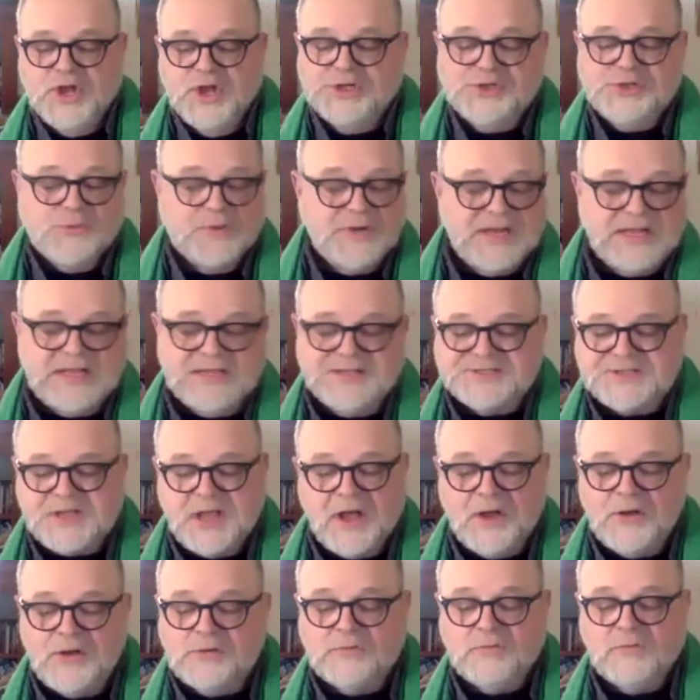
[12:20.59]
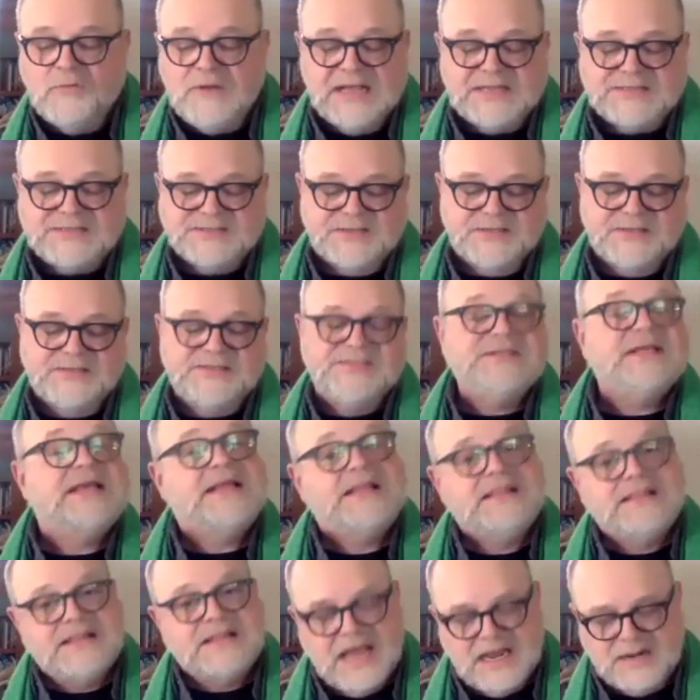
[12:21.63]
during his whole residence
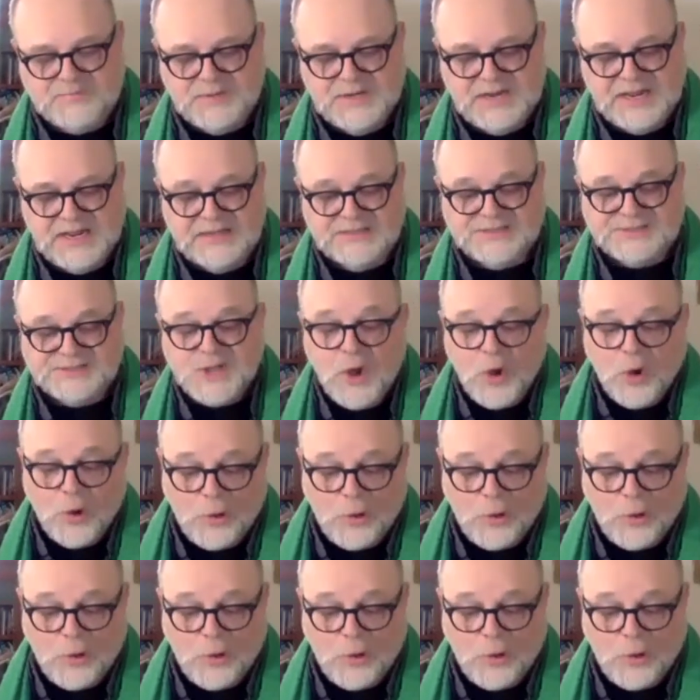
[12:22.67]
in that place.